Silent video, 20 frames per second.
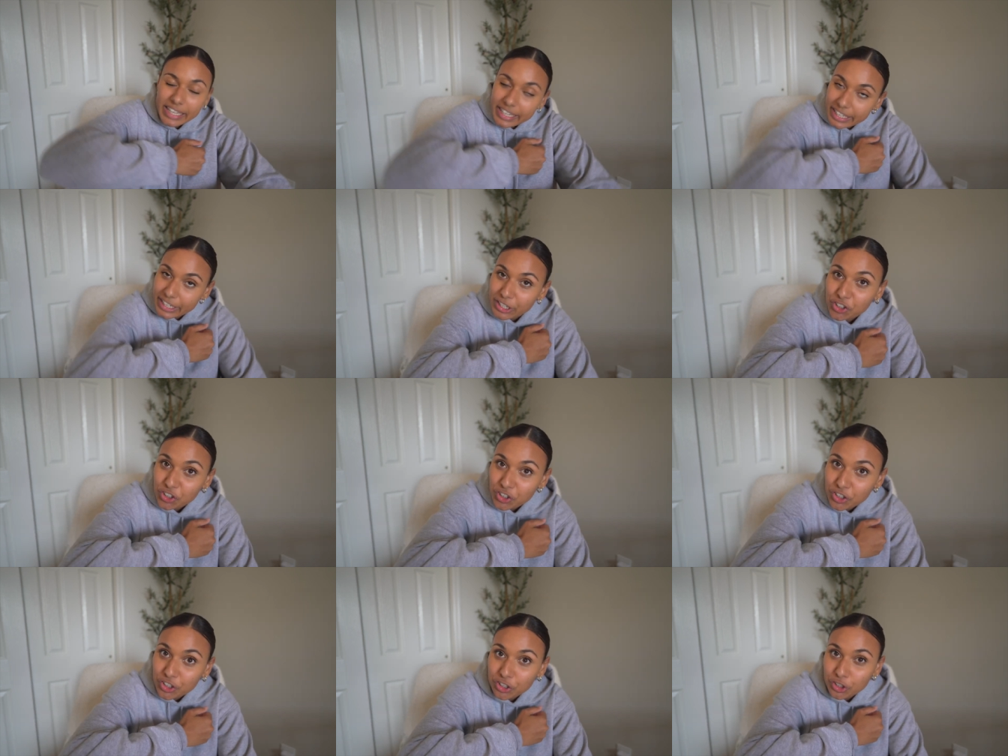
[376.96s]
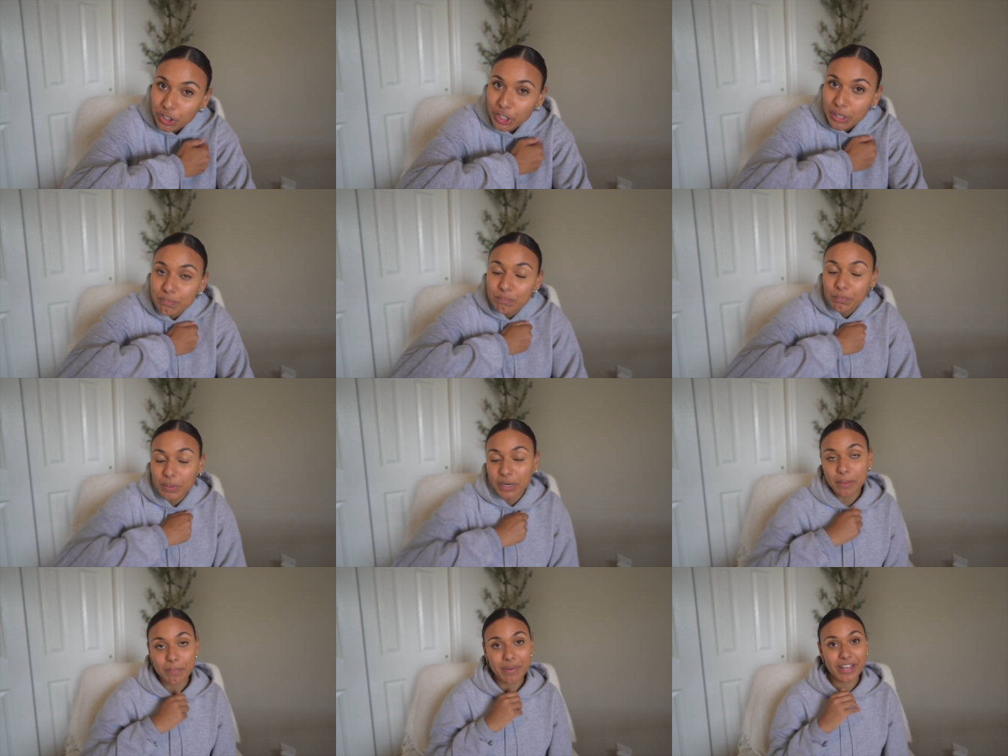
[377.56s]
in her crib,
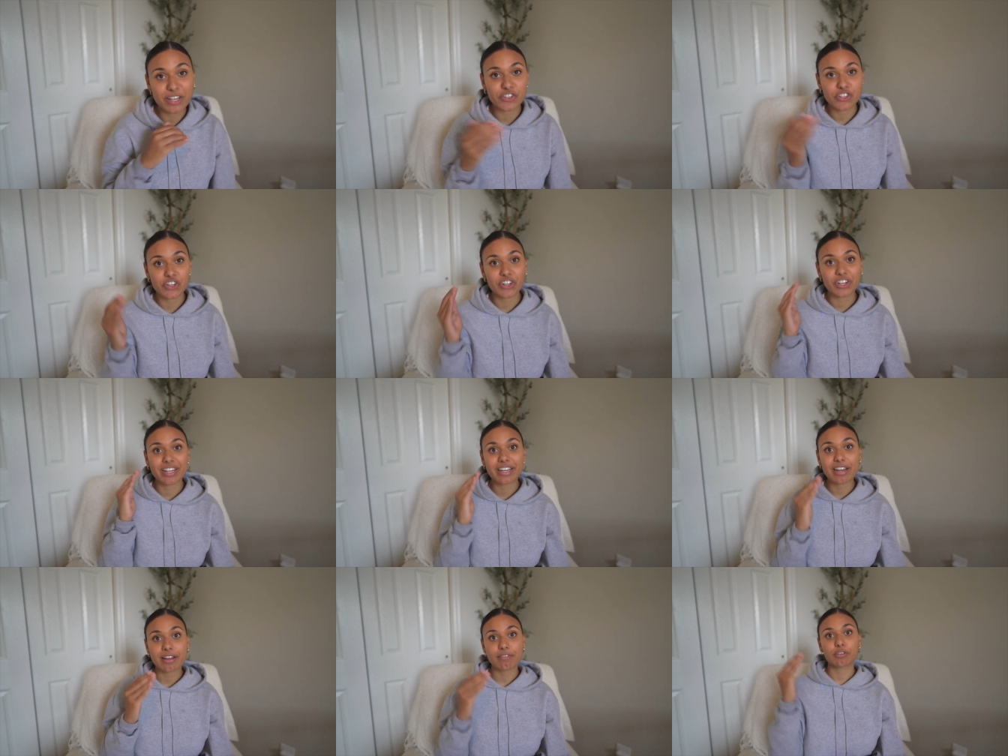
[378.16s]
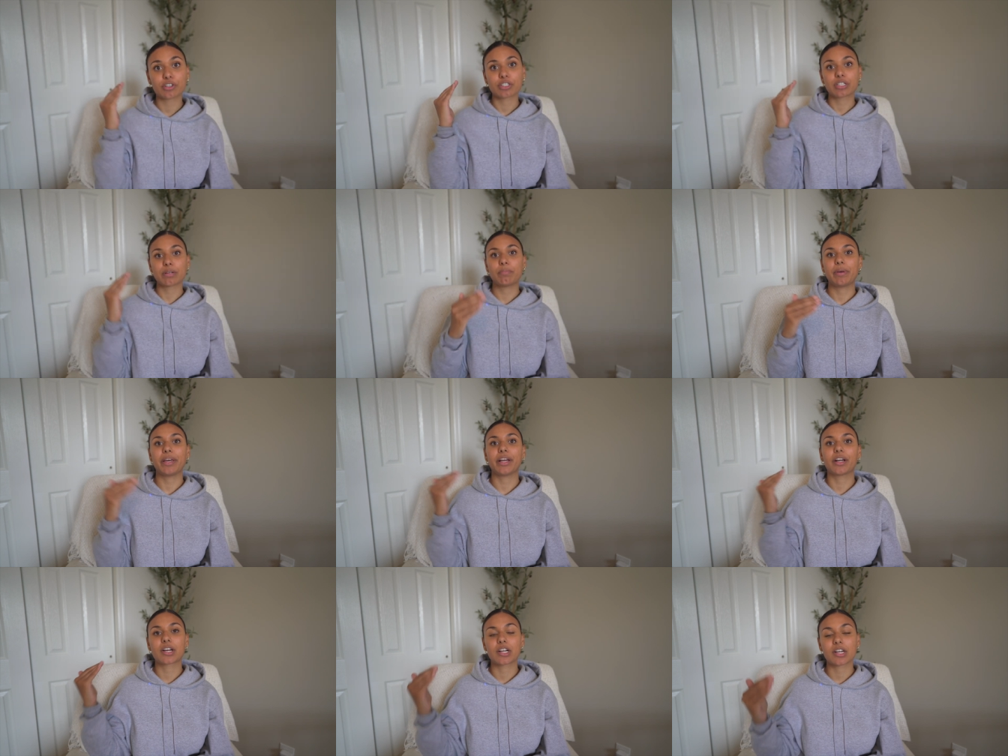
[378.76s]
but I made sure never to
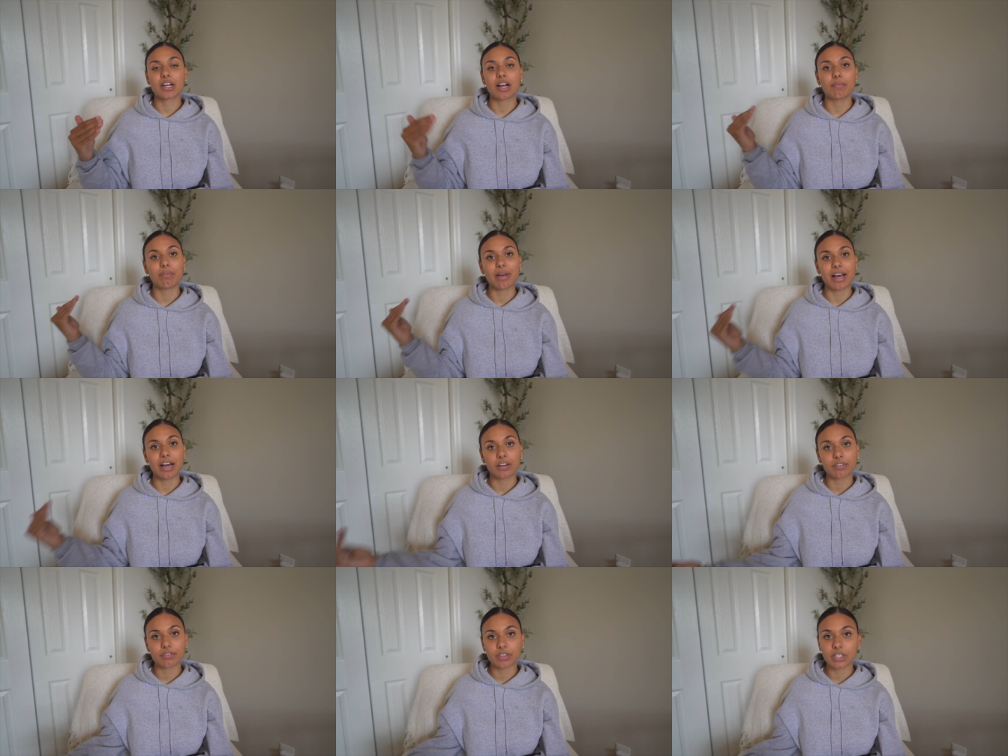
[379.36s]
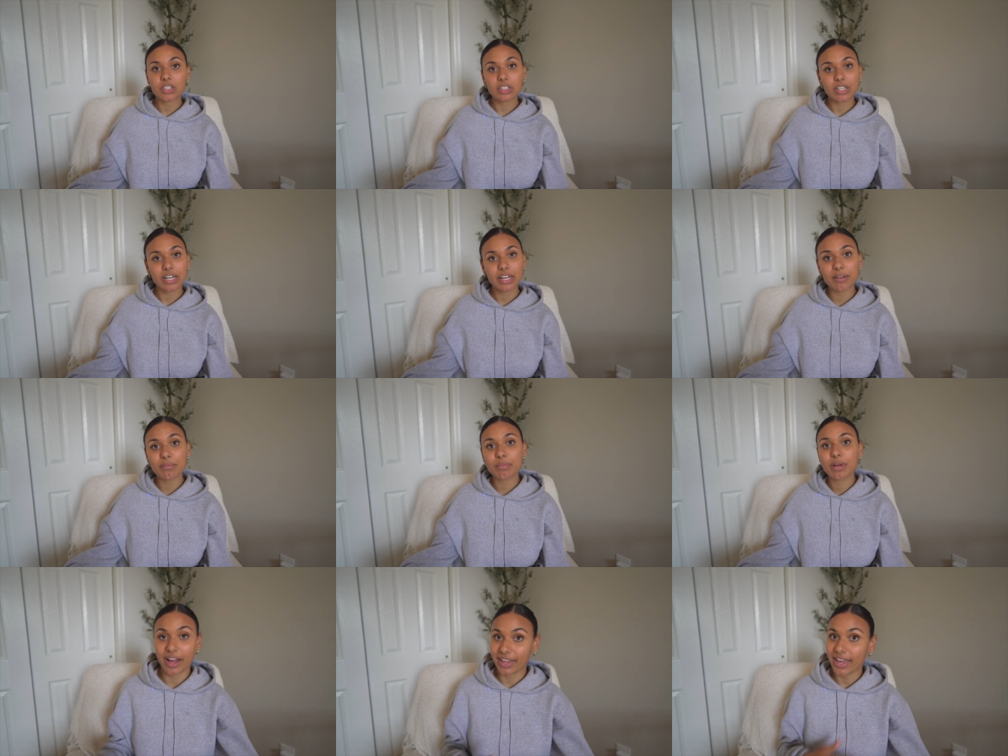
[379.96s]
pick her up out of the
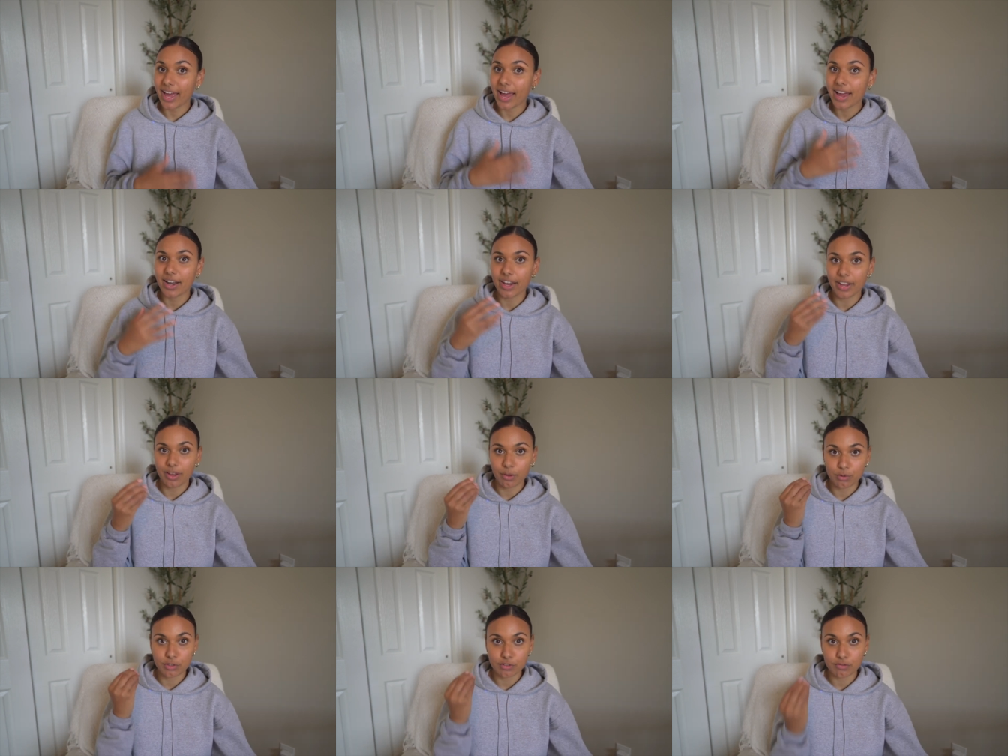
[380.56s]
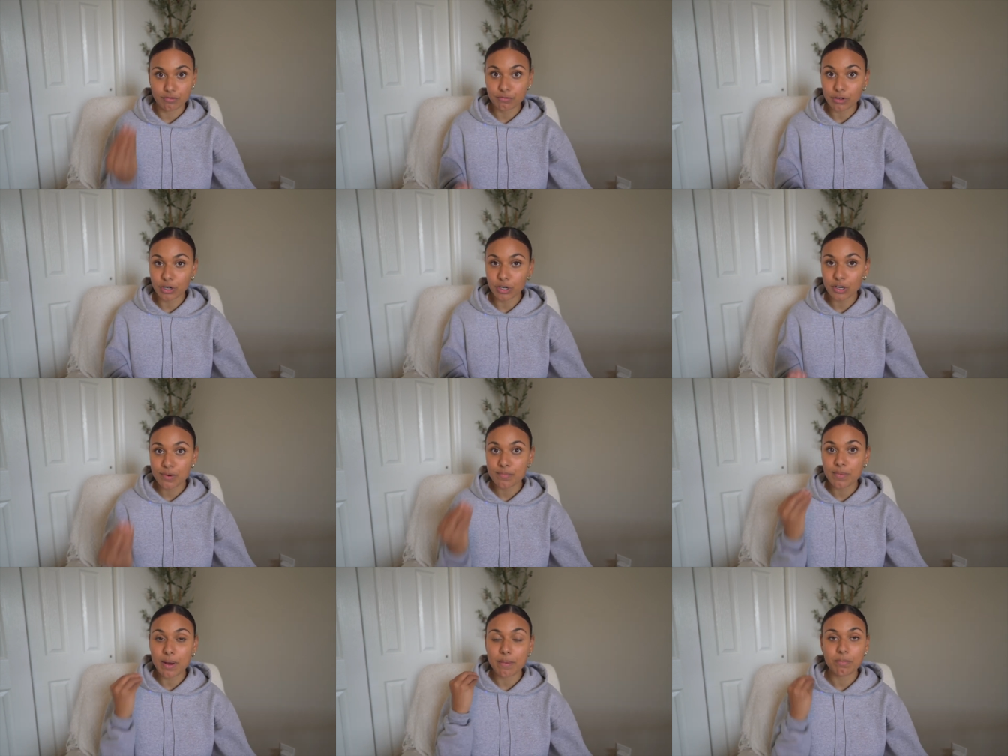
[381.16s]
crib. Again, it was
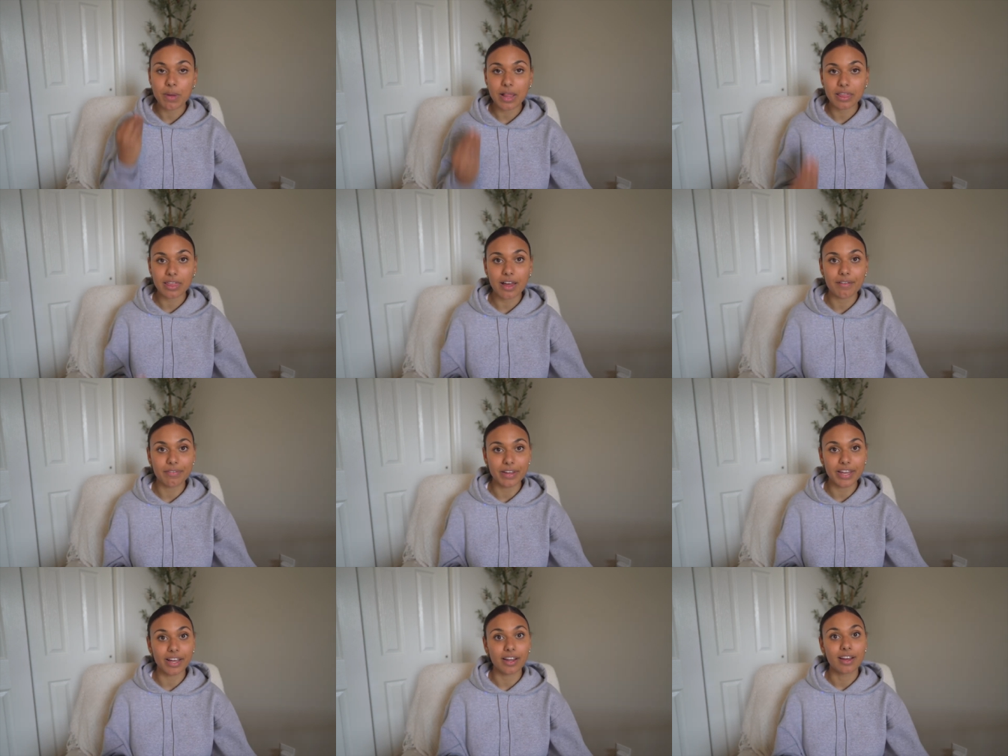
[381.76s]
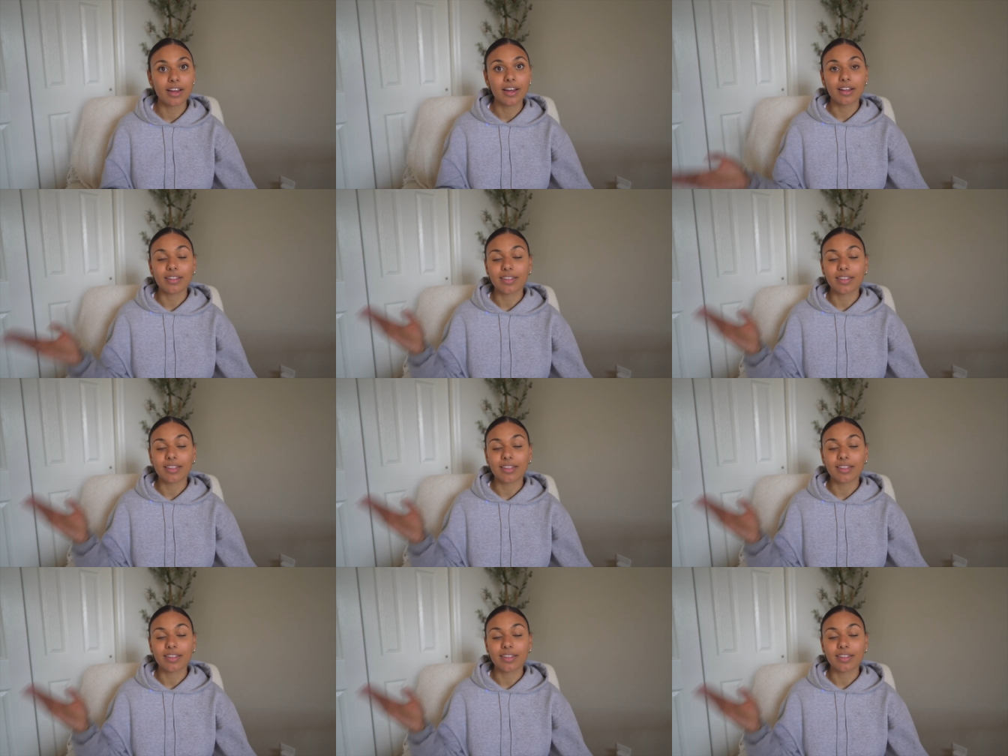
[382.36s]
firm but loving.